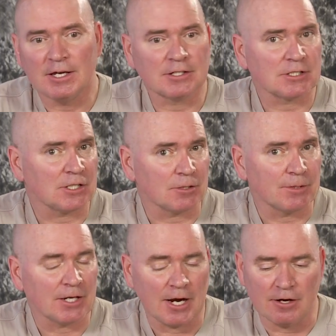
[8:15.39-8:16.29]
it's a little
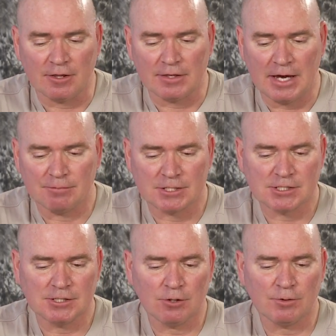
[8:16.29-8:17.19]
bit higher than that, but
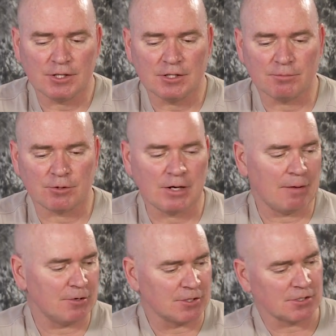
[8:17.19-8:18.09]
still within the
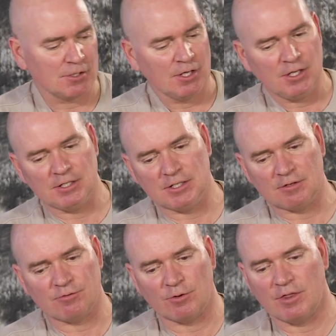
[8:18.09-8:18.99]
parameters
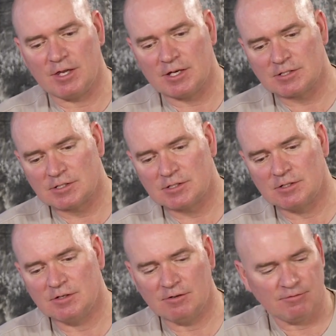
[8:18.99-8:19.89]
needed for this
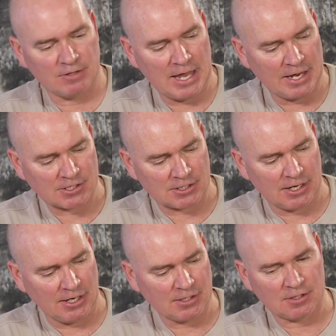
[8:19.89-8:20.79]

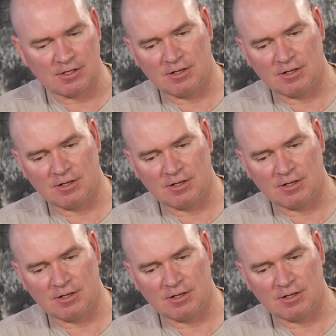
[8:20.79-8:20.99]
flashlight.